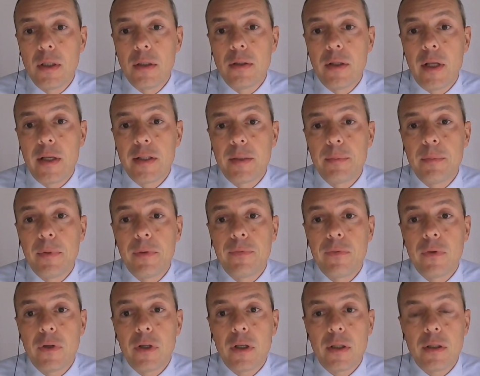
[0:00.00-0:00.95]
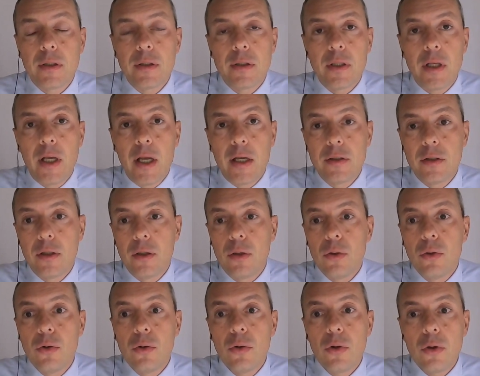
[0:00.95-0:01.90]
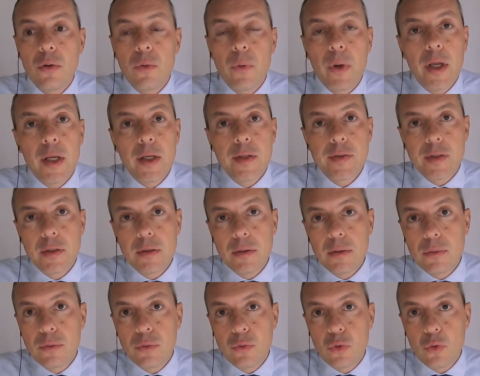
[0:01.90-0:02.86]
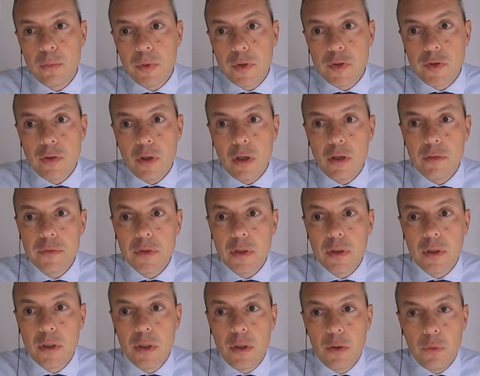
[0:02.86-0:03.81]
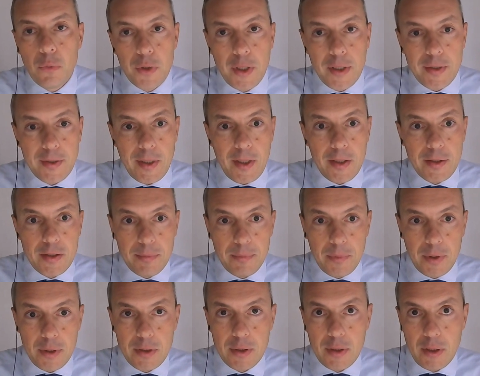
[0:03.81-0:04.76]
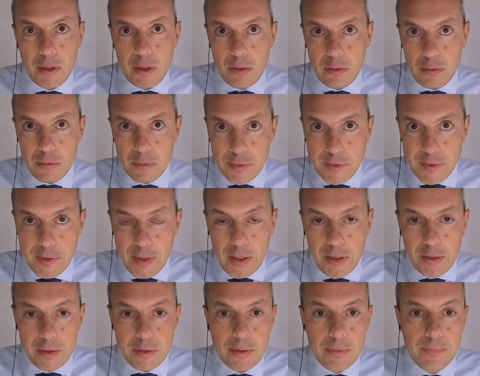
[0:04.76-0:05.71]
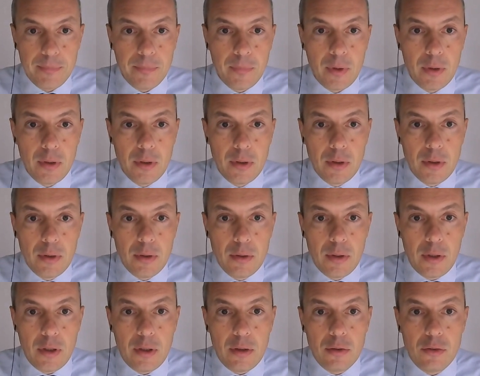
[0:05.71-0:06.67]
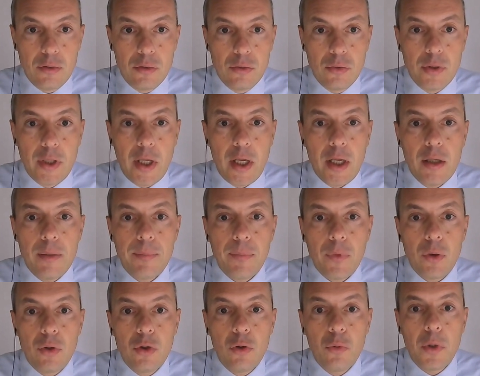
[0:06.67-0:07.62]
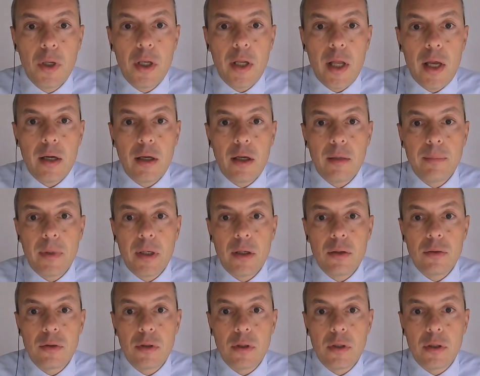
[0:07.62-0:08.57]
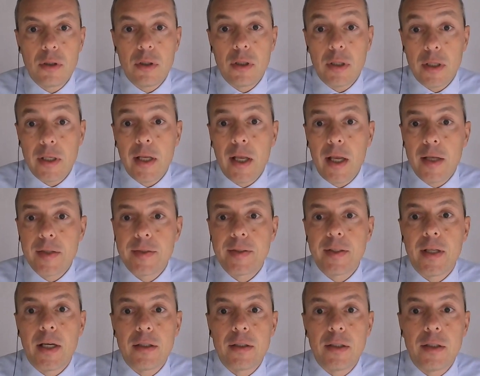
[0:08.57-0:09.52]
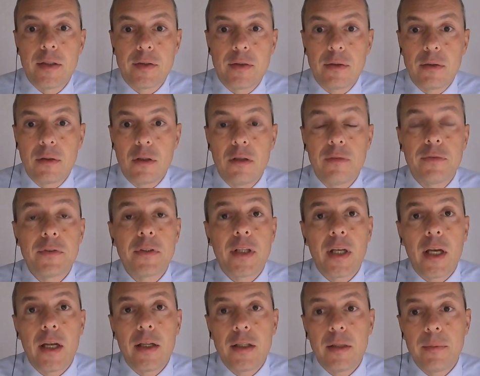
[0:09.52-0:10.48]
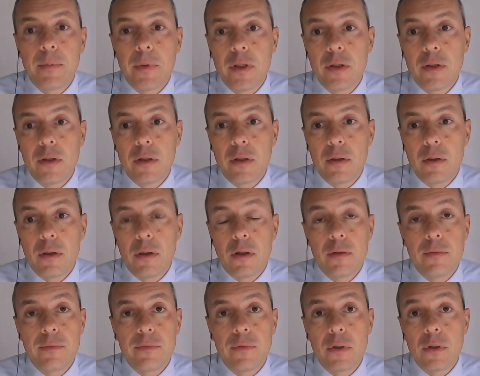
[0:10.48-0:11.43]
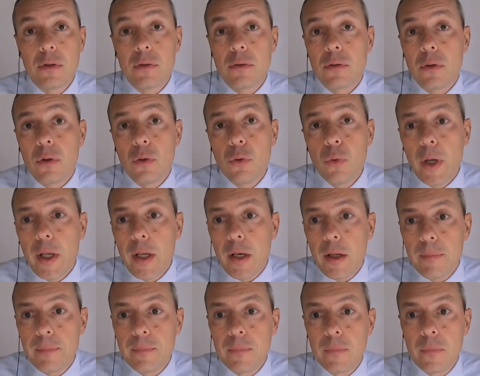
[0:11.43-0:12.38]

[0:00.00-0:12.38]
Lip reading: that before had no ways to be solved with a treatment on site. Today you will learn about case studies of treatment of toluene,